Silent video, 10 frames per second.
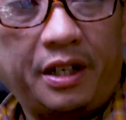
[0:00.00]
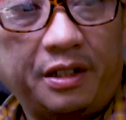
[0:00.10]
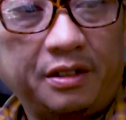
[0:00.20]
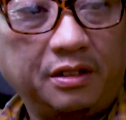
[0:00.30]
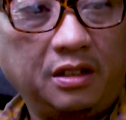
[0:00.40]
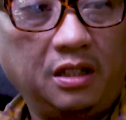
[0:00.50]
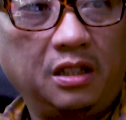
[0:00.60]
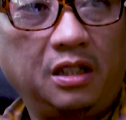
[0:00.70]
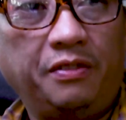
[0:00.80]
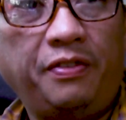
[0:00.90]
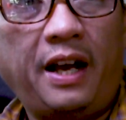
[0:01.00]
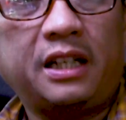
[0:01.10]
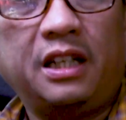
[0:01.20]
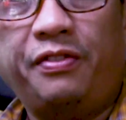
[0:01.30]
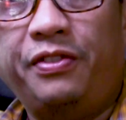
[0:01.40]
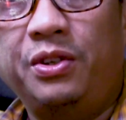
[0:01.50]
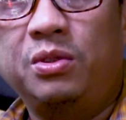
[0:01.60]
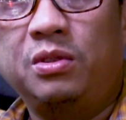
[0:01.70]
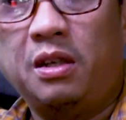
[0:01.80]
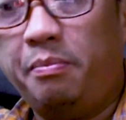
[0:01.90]
In fact, if
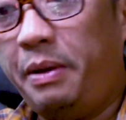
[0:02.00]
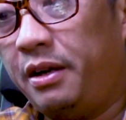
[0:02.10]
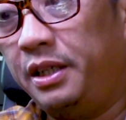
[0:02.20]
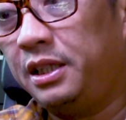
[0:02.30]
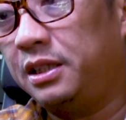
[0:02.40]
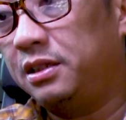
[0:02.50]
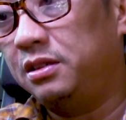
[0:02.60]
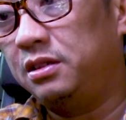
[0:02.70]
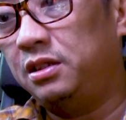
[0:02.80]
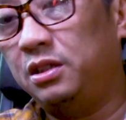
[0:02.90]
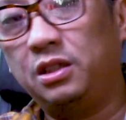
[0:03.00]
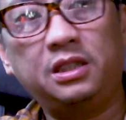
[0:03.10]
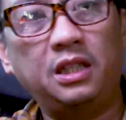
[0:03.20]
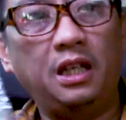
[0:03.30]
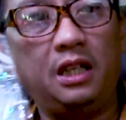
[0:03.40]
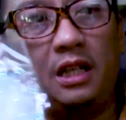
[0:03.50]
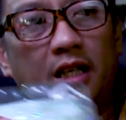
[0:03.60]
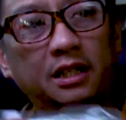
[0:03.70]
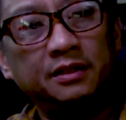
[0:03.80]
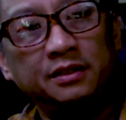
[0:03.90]
you compare it, you'll see
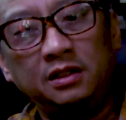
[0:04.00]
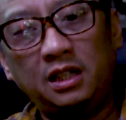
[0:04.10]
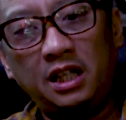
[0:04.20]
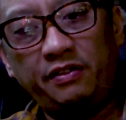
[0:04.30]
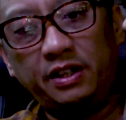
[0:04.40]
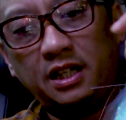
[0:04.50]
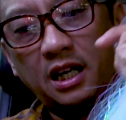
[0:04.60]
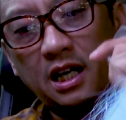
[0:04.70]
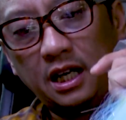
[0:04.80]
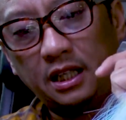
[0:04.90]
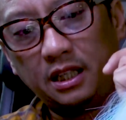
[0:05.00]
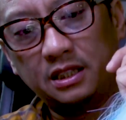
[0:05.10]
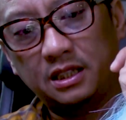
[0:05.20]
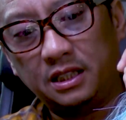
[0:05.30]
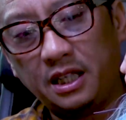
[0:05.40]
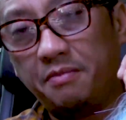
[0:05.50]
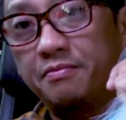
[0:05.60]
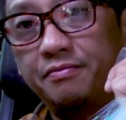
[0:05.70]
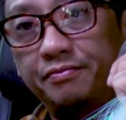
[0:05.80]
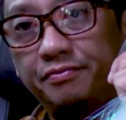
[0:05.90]
that even the cut is the same.
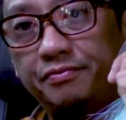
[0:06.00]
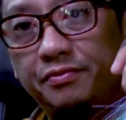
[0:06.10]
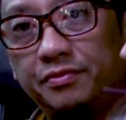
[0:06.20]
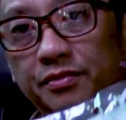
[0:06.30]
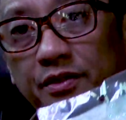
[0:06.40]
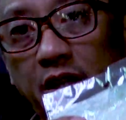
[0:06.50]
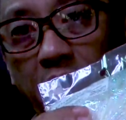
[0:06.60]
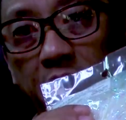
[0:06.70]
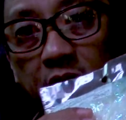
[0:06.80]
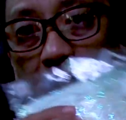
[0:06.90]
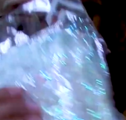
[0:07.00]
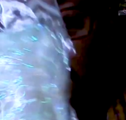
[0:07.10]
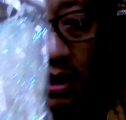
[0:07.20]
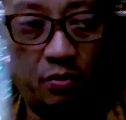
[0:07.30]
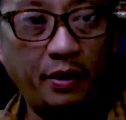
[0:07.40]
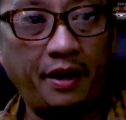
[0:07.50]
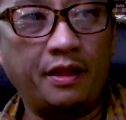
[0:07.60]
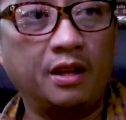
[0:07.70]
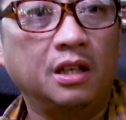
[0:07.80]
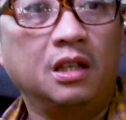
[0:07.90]
Okay, the width.